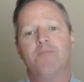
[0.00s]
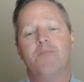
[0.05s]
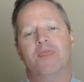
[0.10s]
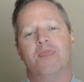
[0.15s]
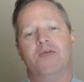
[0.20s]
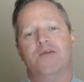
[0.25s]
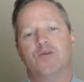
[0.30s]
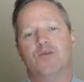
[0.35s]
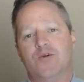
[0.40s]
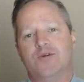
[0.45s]

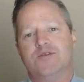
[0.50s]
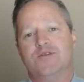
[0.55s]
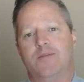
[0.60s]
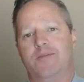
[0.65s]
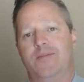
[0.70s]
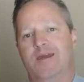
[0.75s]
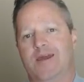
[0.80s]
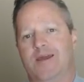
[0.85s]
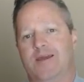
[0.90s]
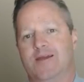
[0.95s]
And the reason
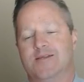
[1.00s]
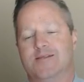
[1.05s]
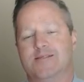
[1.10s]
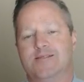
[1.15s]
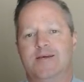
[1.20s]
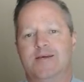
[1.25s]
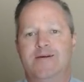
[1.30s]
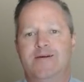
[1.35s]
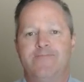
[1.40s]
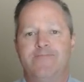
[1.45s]
being is
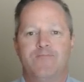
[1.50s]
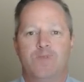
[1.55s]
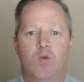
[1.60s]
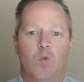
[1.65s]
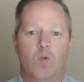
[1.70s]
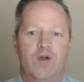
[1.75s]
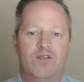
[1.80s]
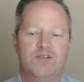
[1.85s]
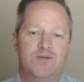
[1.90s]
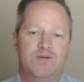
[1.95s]

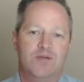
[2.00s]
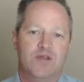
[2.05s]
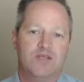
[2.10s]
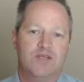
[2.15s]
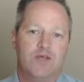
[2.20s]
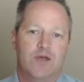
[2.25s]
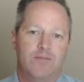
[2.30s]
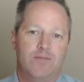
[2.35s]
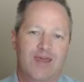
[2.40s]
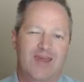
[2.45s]
when somebody's
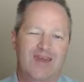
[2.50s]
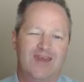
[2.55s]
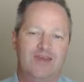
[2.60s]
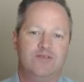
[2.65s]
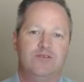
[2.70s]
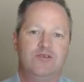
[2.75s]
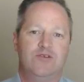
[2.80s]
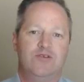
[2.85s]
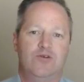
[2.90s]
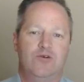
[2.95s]
coming
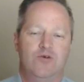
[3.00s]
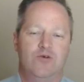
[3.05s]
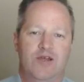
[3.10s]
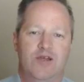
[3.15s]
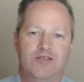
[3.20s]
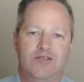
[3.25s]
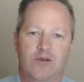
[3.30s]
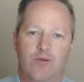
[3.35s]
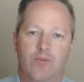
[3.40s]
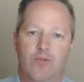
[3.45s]
into a
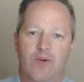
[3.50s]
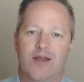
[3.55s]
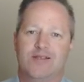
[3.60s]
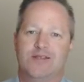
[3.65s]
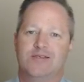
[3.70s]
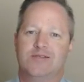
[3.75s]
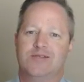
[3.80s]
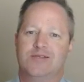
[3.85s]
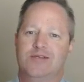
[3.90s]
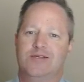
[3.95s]
dental
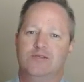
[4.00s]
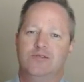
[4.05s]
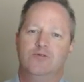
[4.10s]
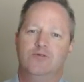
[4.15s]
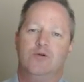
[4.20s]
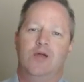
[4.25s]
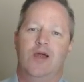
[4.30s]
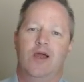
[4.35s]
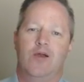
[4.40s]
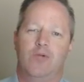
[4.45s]
practice, into a
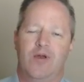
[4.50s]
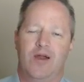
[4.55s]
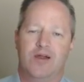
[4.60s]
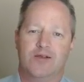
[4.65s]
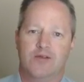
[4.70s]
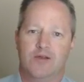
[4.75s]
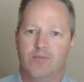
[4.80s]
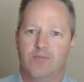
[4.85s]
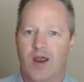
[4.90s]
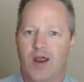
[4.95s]

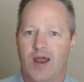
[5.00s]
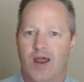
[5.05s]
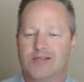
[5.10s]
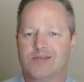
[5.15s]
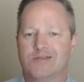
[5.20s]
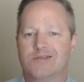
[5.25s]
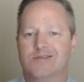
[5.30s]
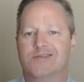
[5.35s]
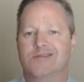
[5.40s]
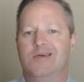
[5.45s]
chiropractic
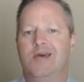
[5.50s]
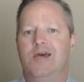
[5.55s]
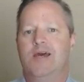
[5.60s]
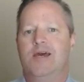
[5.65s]
practice,